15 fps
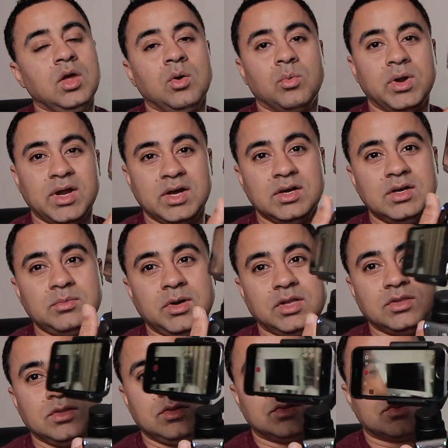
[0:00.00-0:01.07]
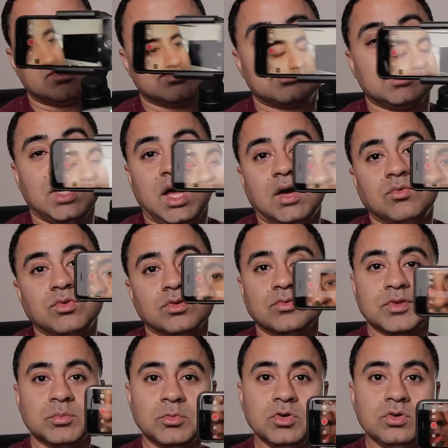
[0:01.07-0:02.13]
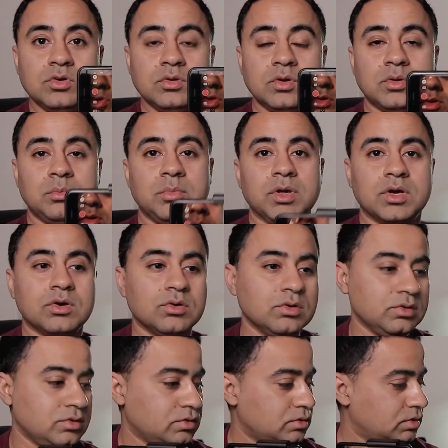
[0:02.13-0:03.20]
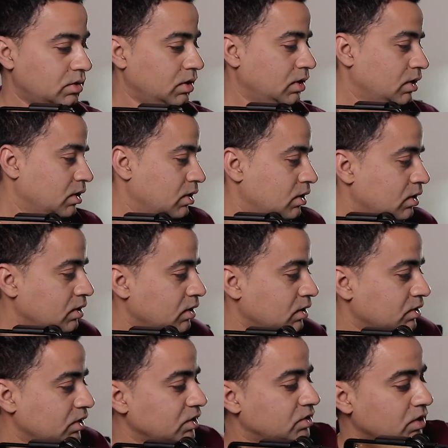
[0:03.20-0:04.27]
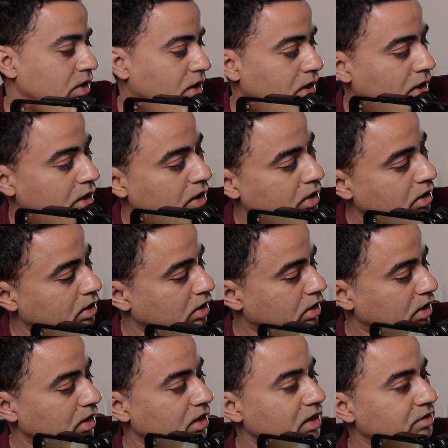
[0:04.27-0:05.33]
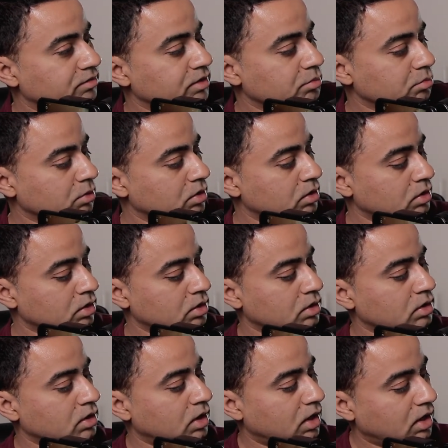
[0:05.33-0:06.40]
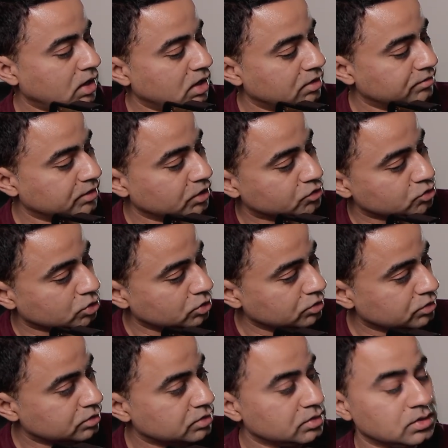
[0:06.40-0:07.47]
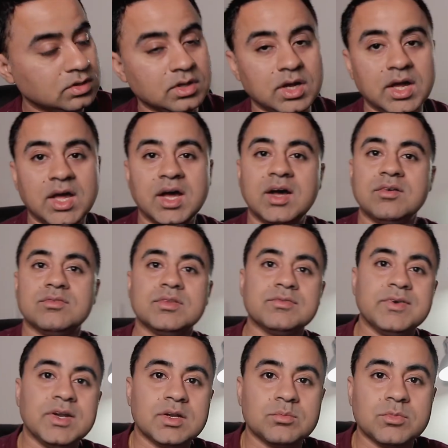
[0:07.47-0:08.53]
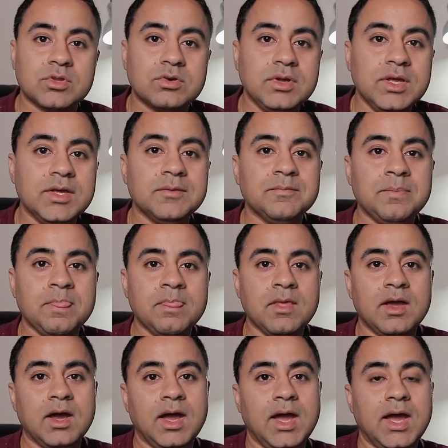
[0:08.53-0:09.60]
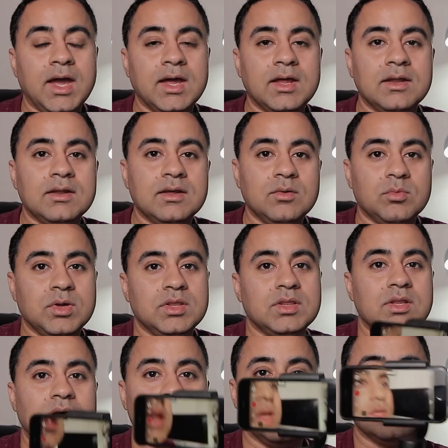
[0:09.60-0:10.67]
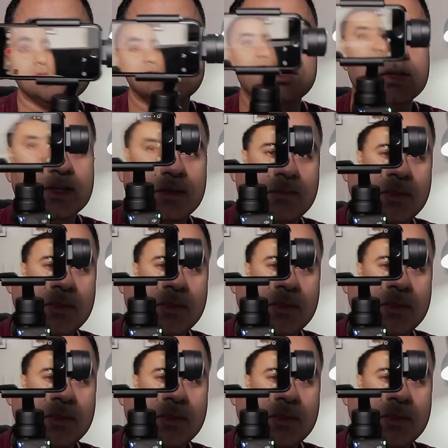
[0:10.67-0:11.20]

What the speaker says: when I heard about this, I was over the moon, because DJI, I love them. I love their drones. I have the Phantom 3, and when I heard they're